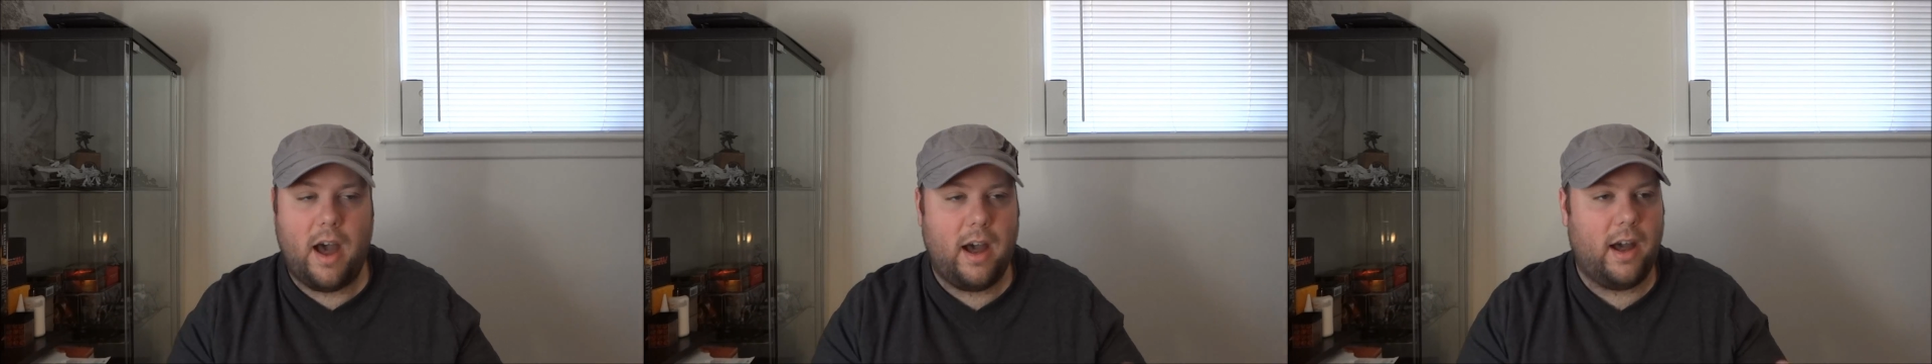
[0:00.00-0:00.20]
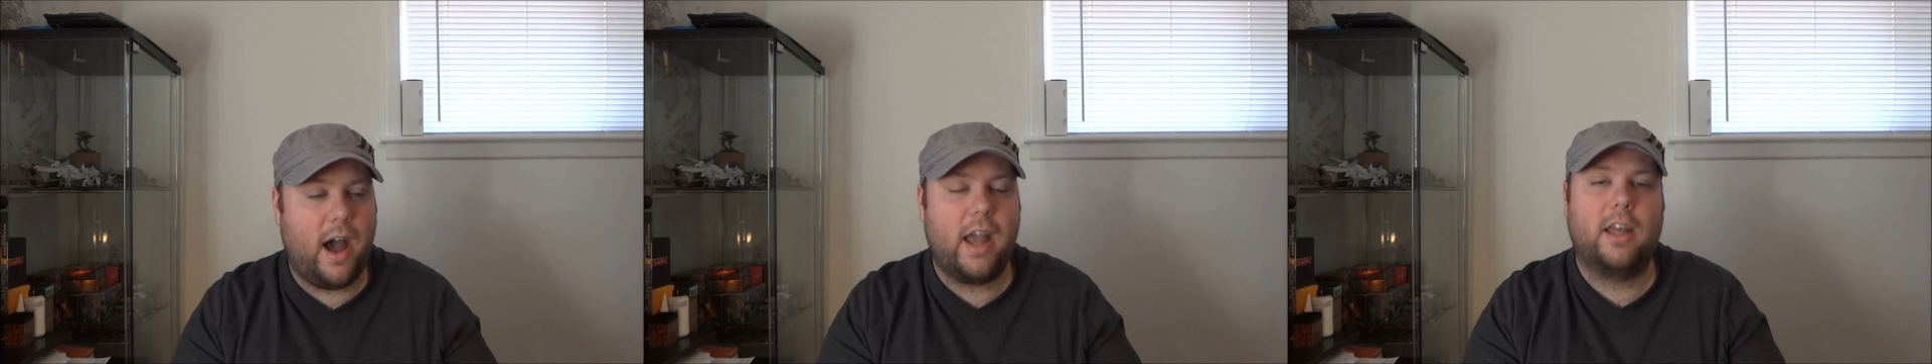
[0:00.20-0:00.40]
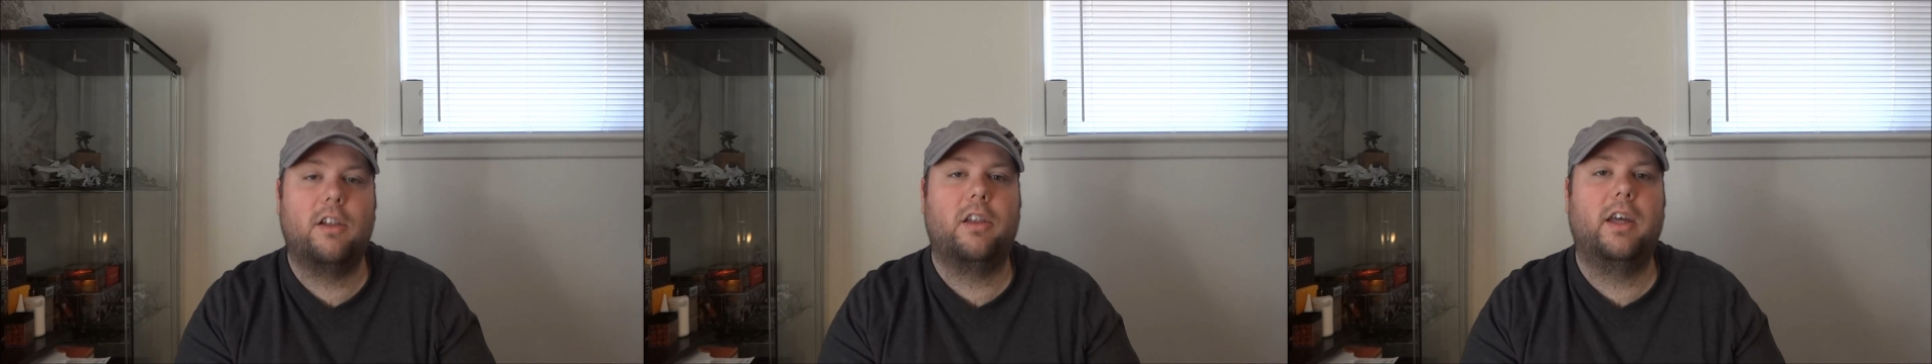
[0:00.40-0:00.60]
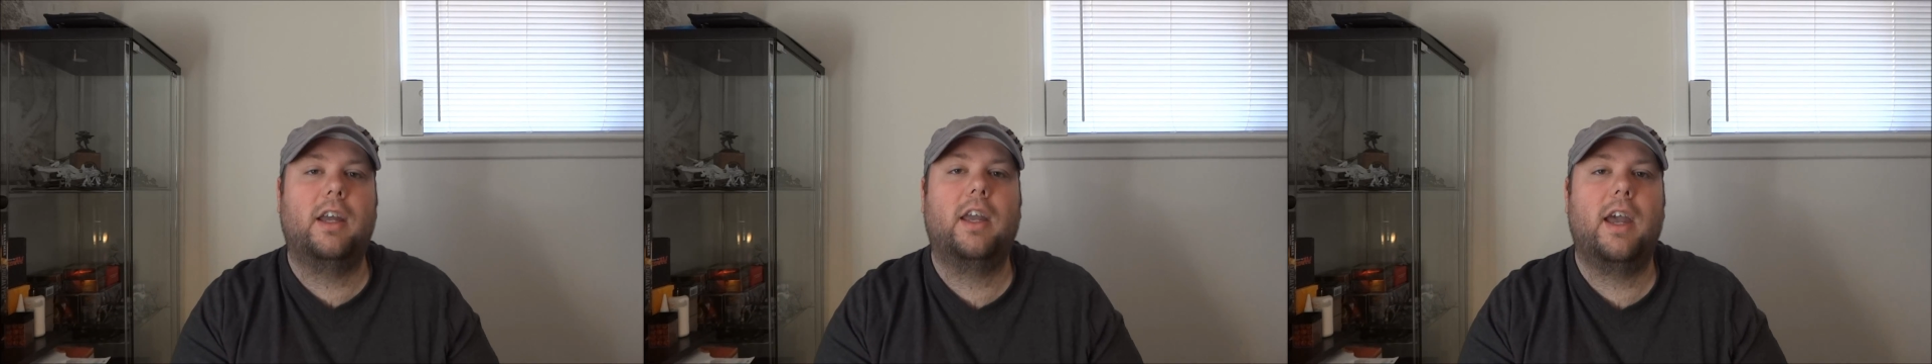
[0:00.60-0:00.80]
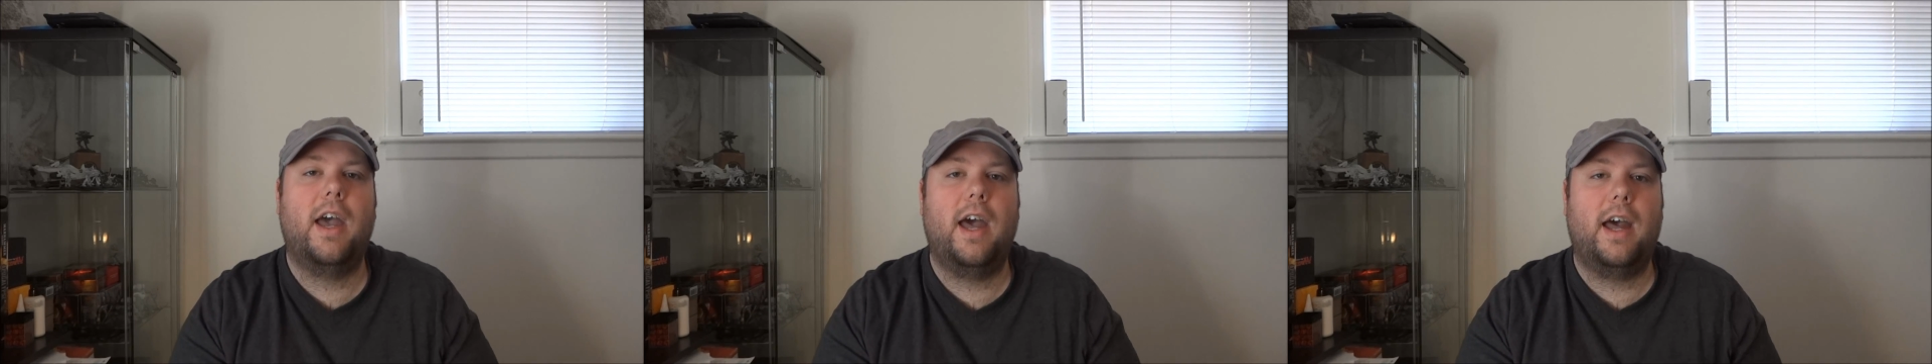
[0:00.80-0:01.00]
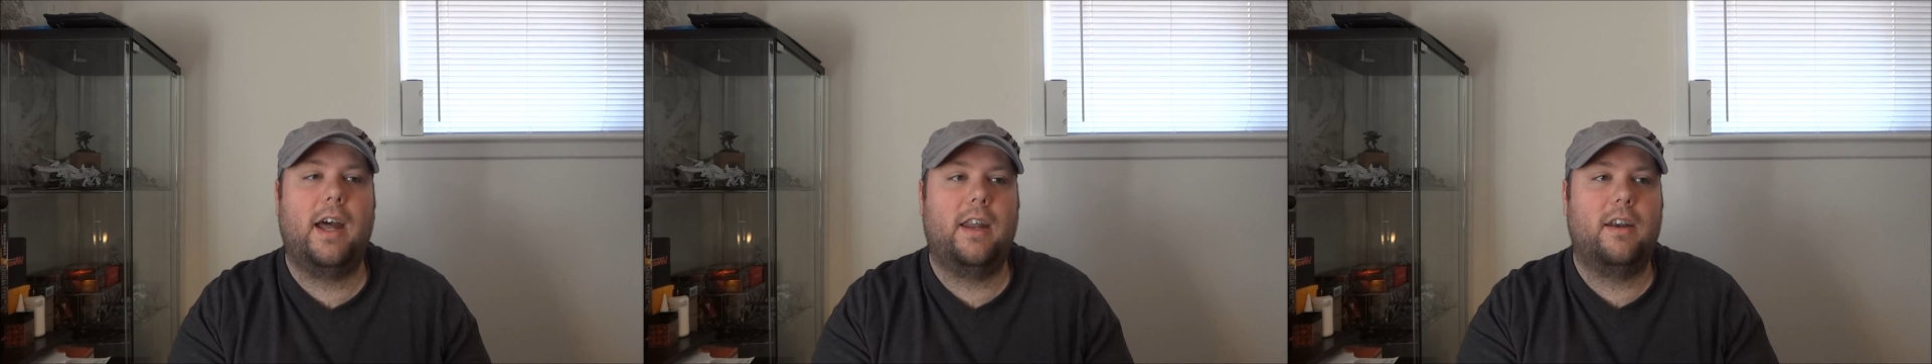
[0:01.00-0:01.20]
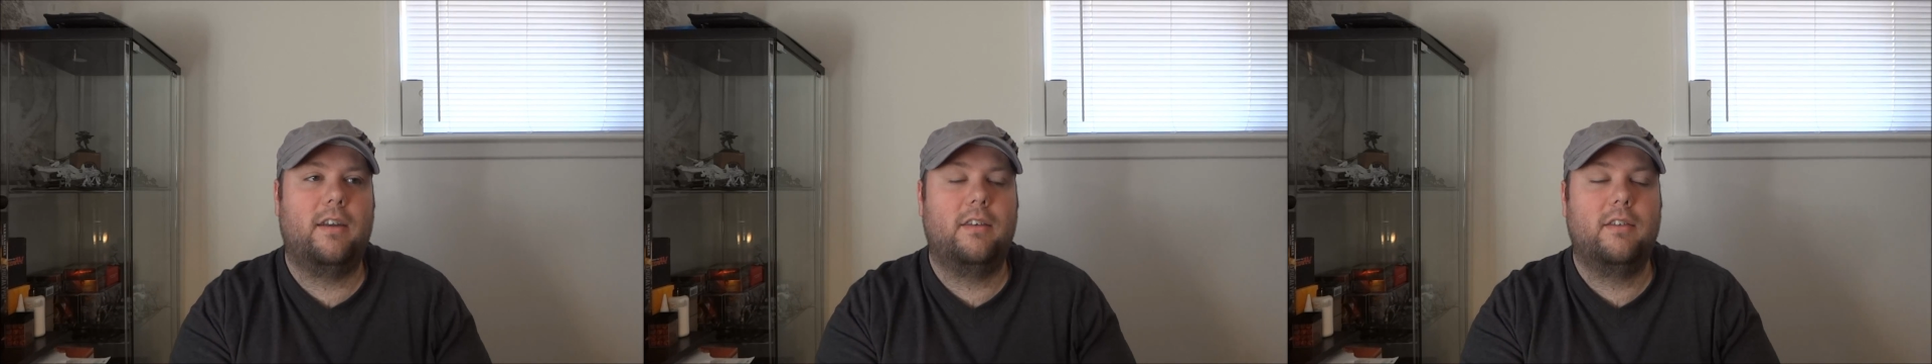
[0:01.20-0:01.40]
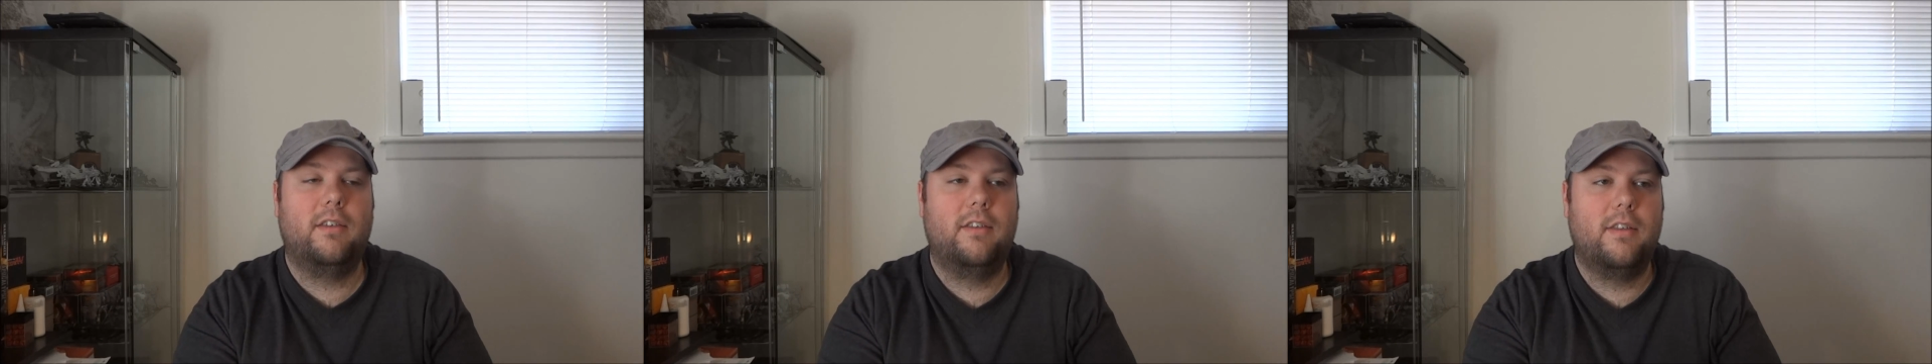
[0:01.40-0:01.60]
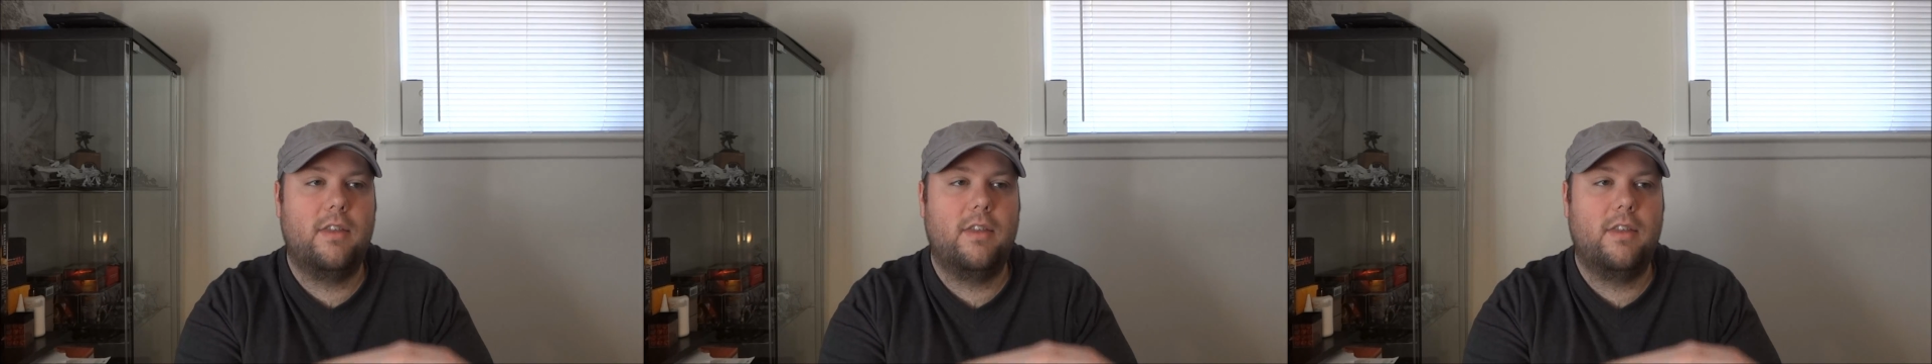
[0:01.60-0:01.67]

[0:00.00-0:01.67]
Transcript: I click, and